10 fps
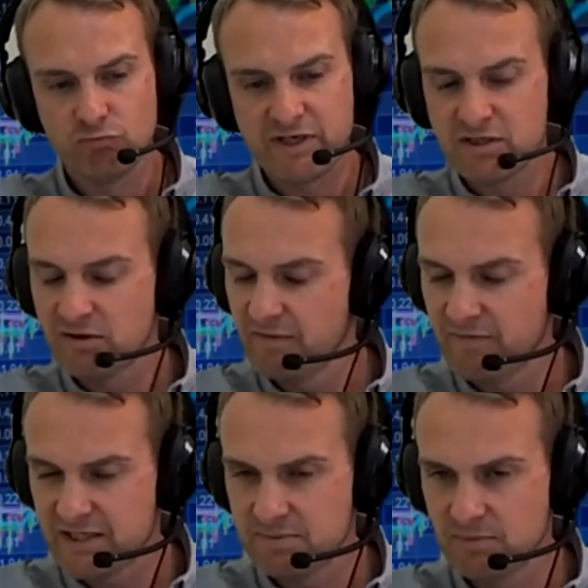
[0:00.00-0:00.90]
regular
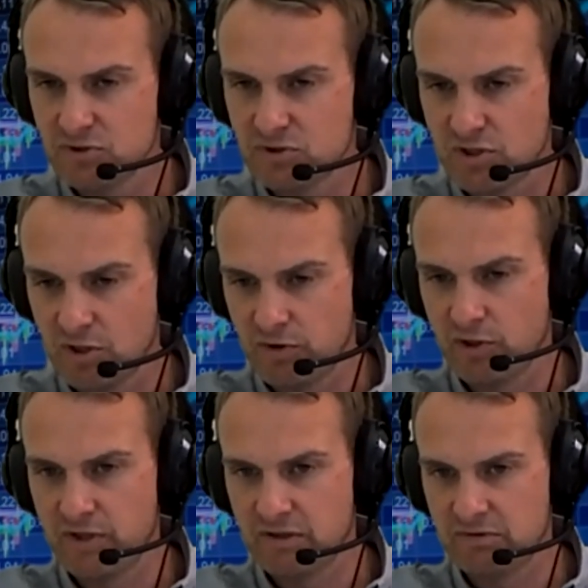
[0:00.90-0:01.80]
investments, though
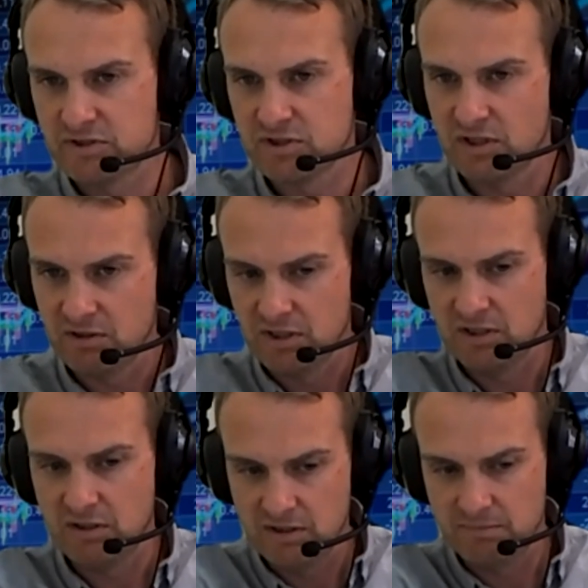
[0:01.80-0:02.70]
there is
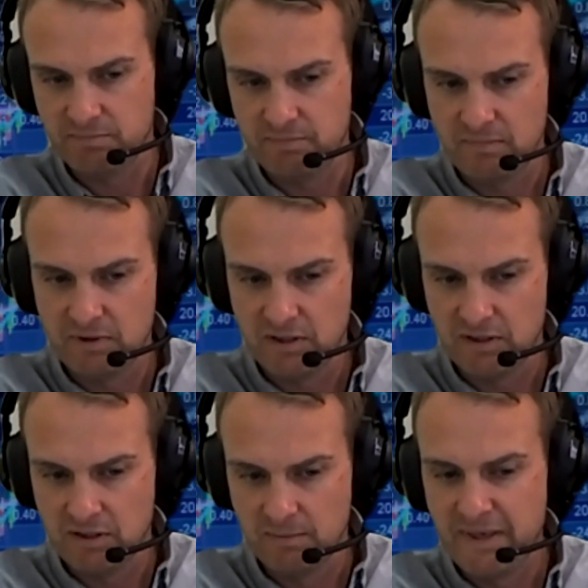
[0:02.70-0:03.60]
a
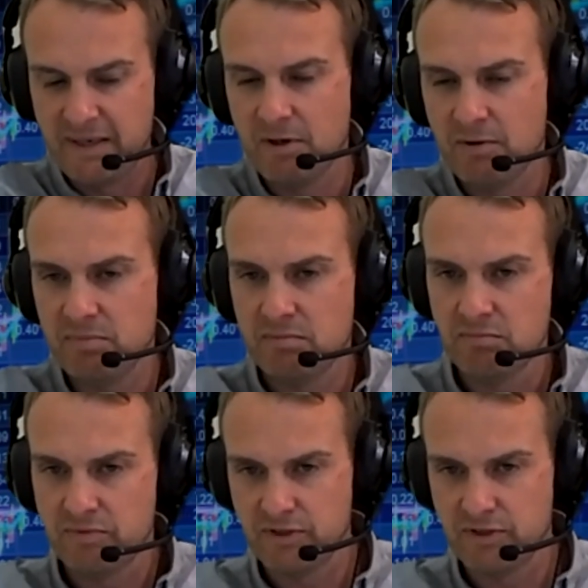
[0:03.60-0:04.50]
minimum
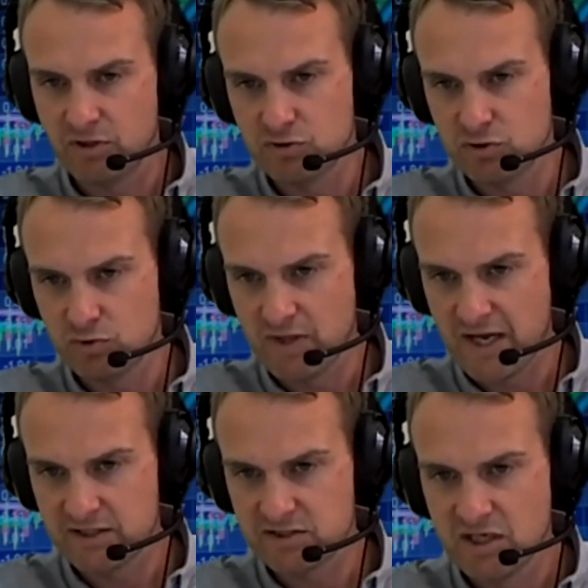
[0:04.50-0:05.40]
that you can do
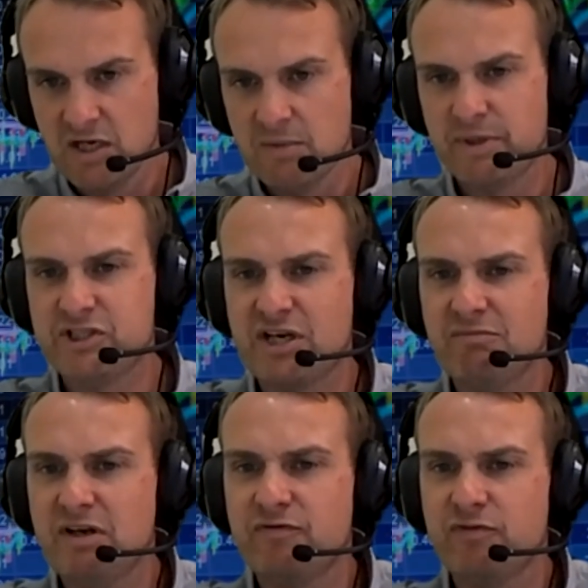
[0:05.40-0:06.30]
that, but it's
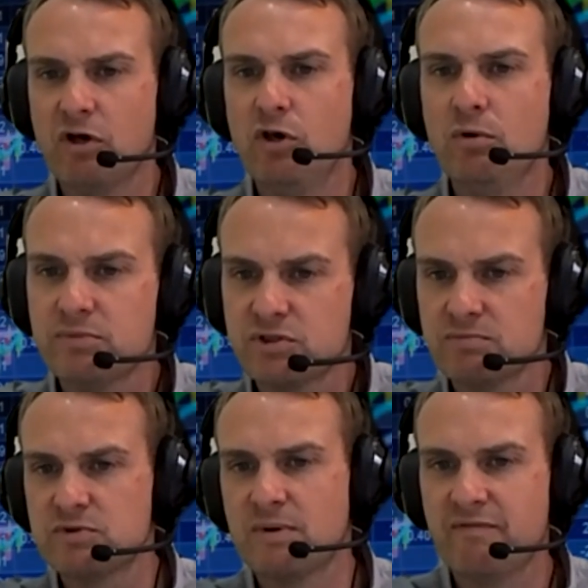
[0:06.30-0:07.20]
generally for a lump
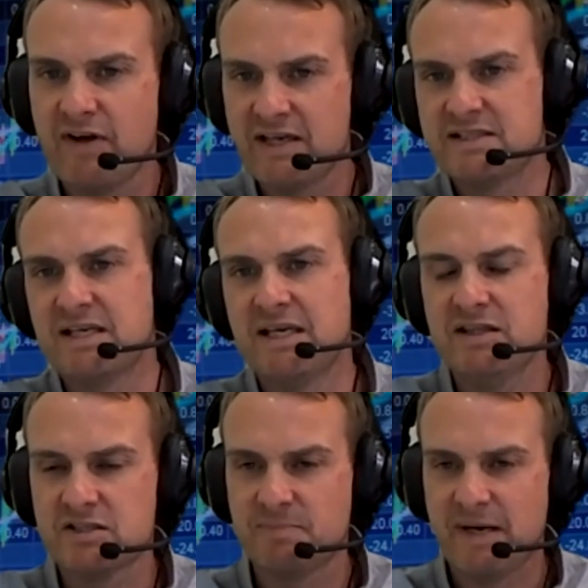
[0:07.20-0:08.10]
sum to invest
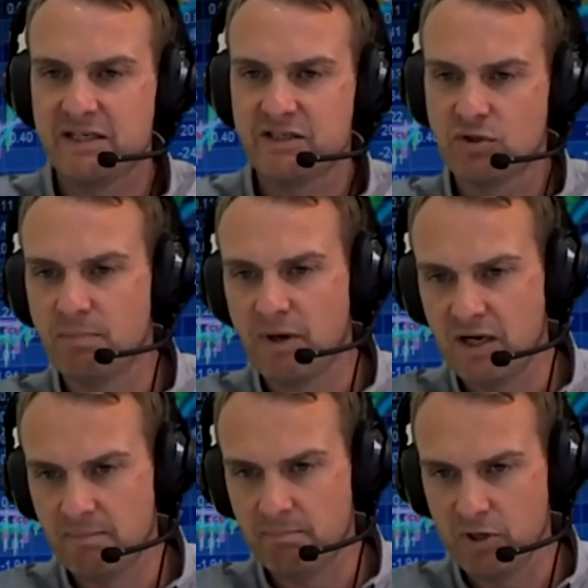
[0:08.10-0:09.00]
in the Spanish
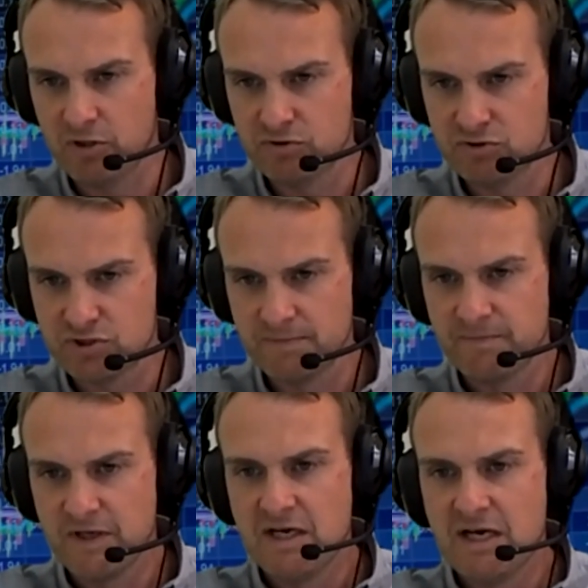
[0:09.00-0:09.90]
compliant bonds,
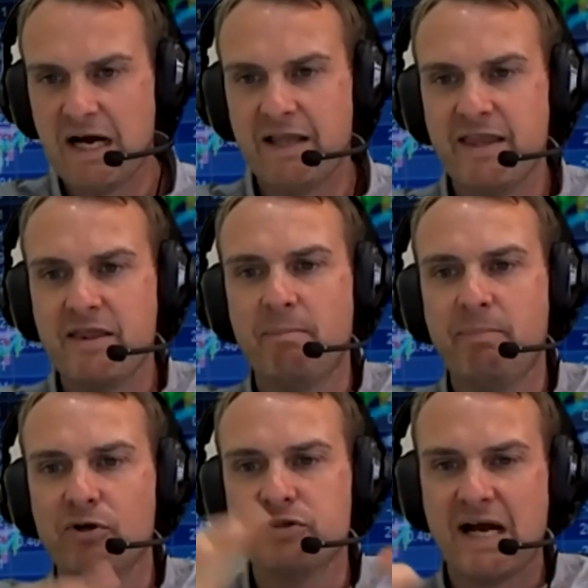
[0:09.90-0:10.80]
and then the
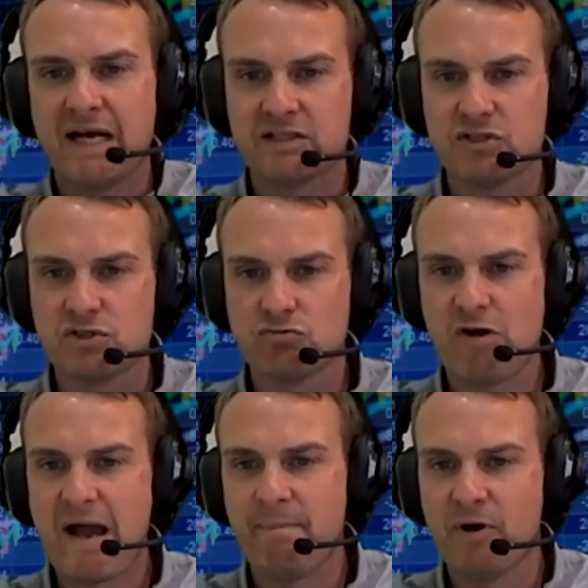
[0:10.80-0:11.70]
bond acts as a
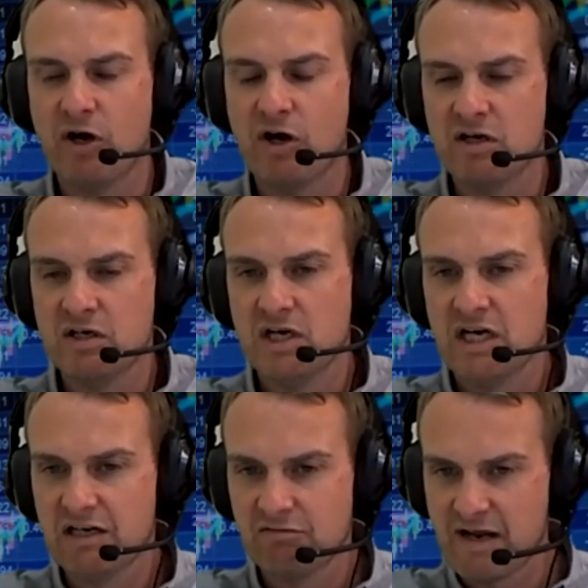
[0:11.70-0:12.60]
wrapper
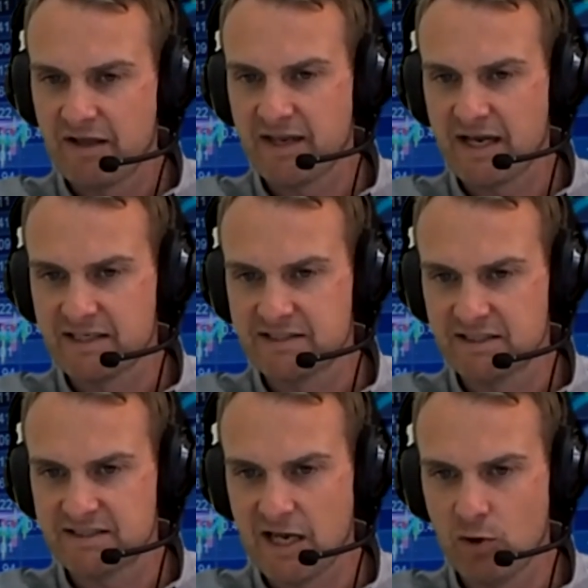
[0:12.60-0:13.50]
around the
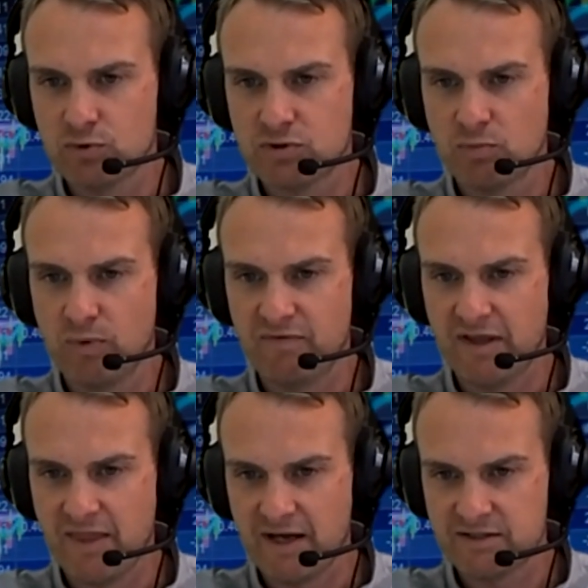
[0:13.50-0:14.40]
assets held
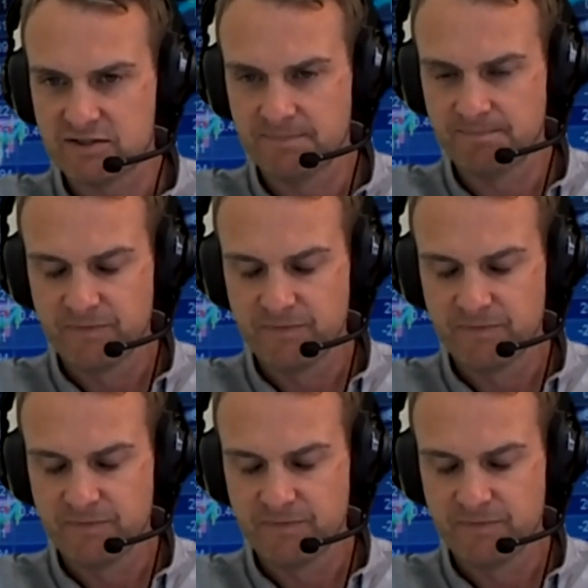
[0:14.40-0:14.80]
within that.